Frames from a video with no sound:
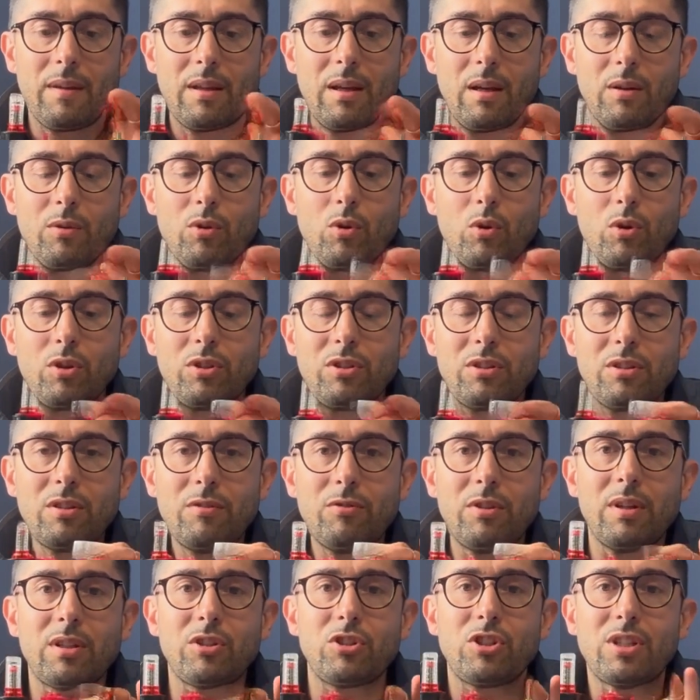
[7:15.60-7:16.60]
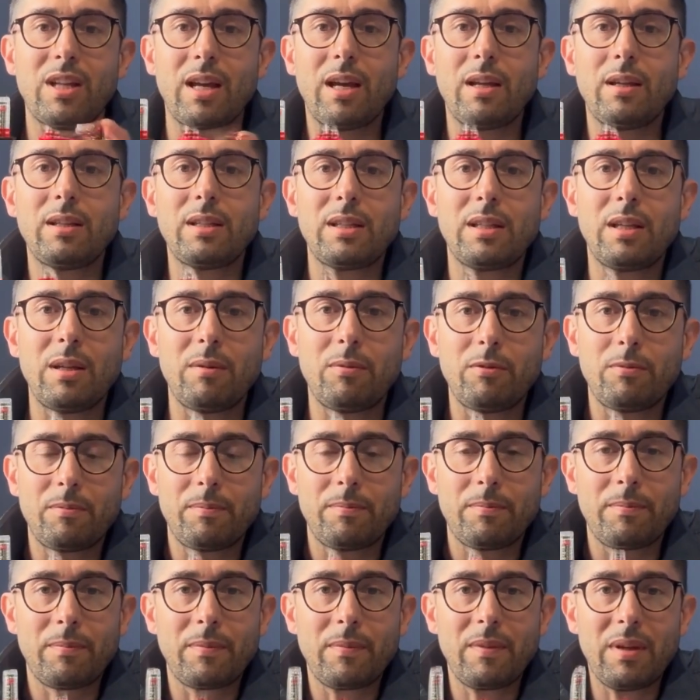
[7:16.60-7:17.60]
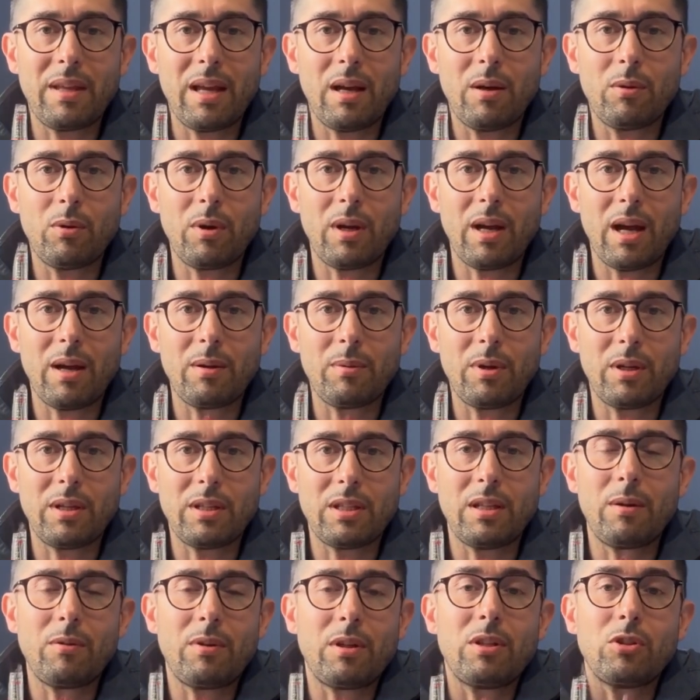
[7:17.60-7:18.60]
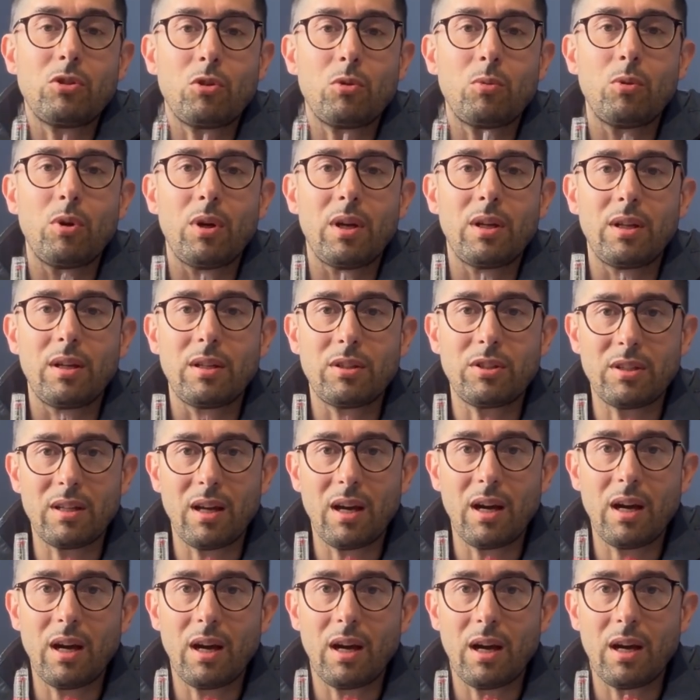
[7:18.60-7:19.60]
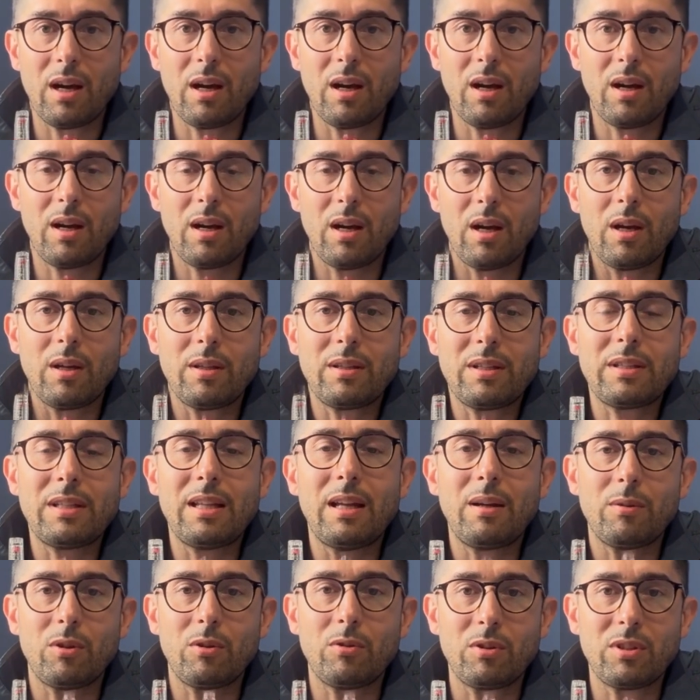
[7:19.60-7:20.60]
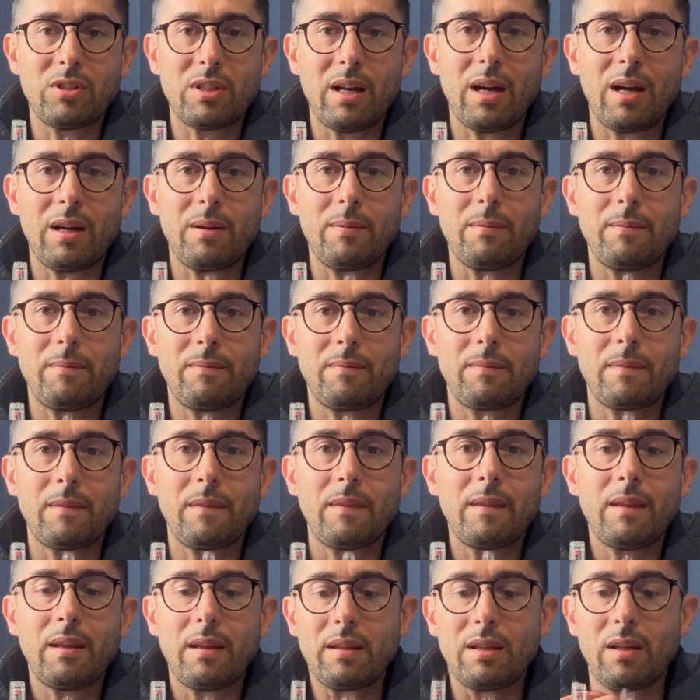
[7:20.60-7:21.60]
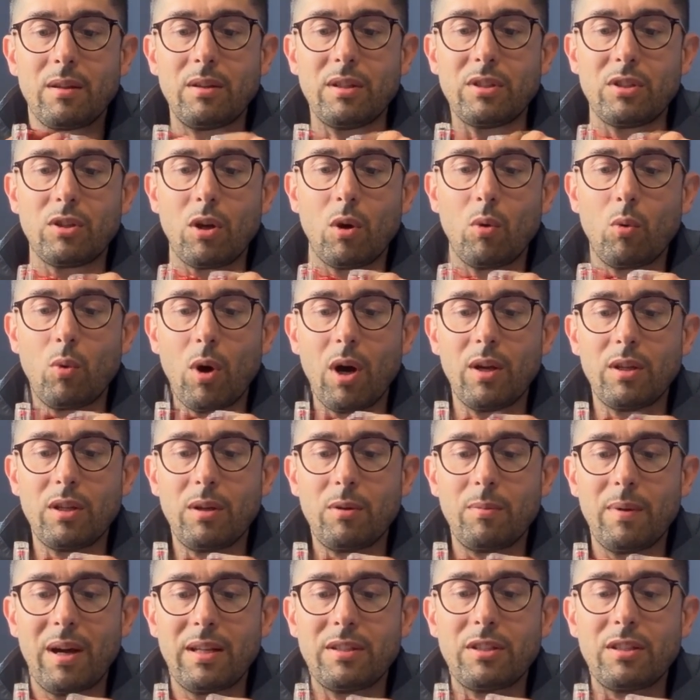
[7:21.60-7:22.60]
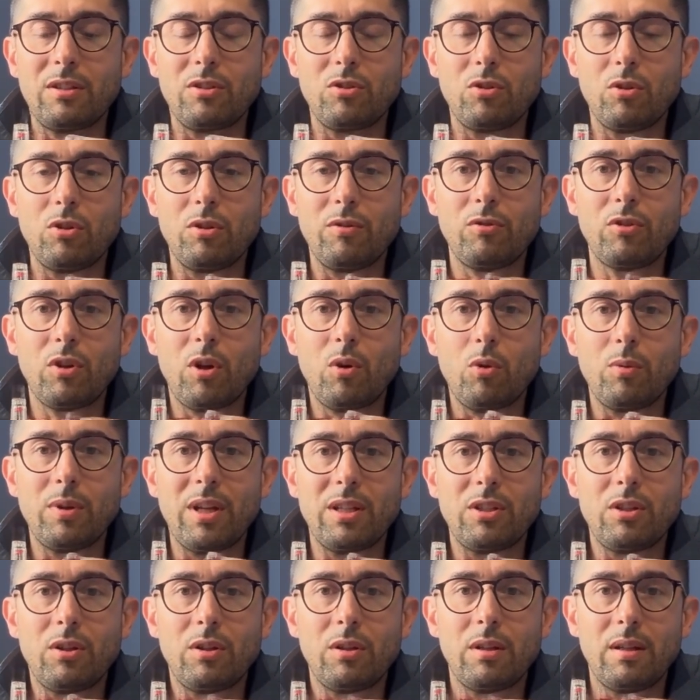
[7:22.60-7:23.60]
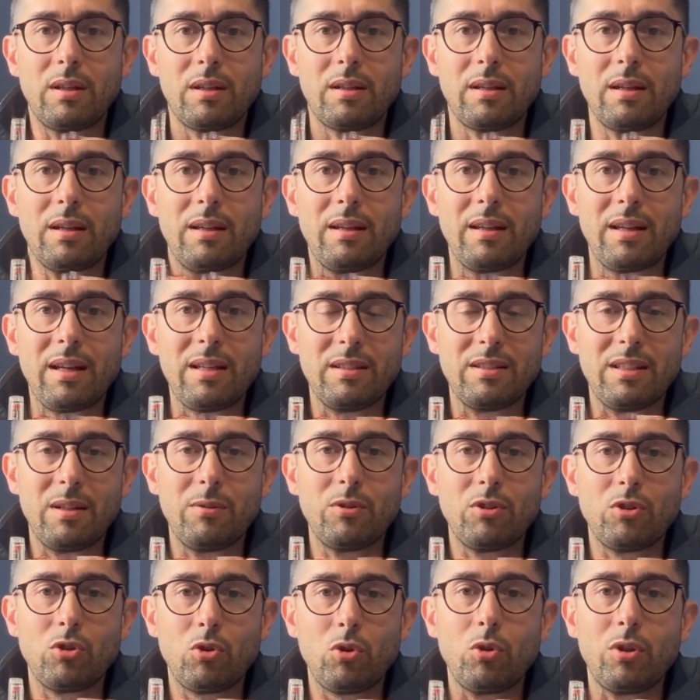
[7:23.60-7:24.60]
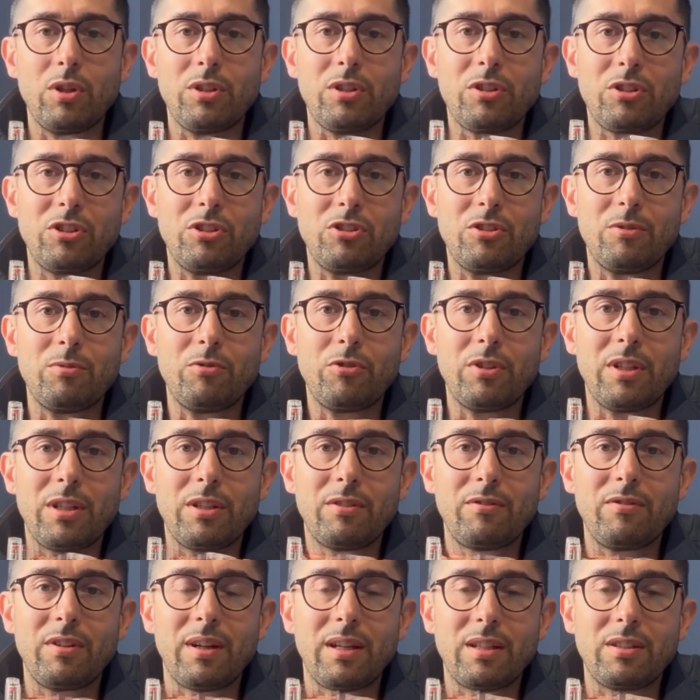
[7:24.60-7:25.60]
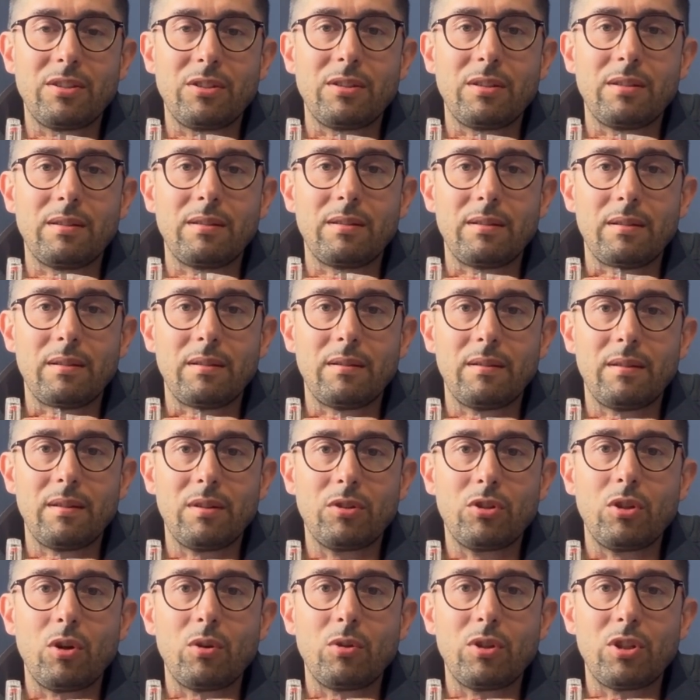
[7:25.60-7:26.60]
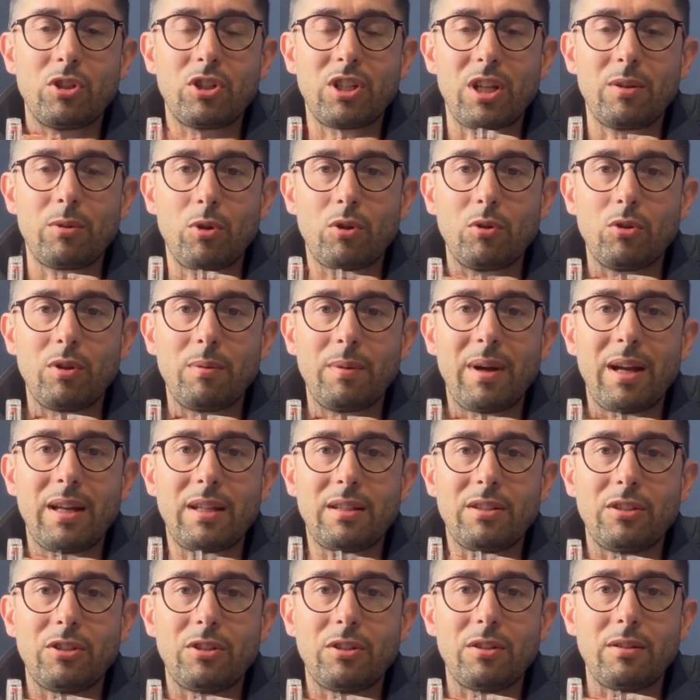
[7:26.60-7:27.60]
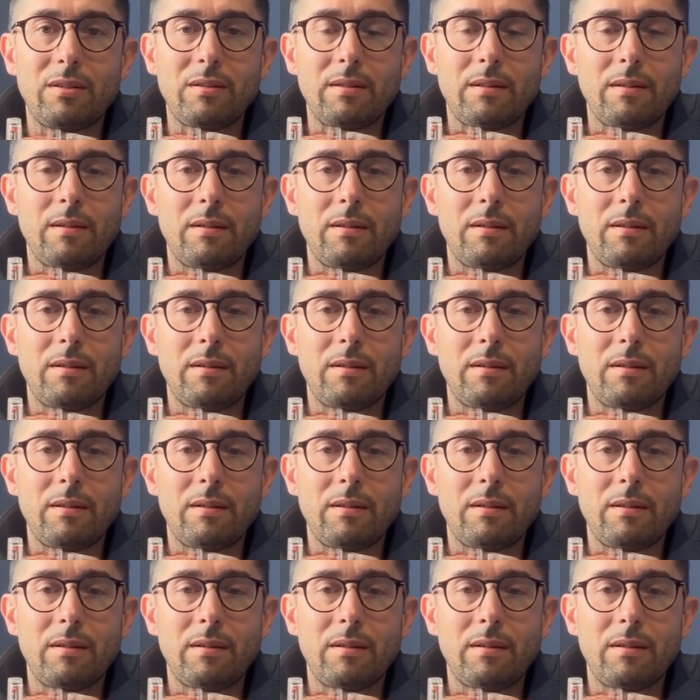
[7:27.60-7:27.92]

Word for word: Of course, the functionality um, and reliability of these two products uh, are the same over time. There is no water passing through the flow meter, except during the system filling phase, so the chamber remains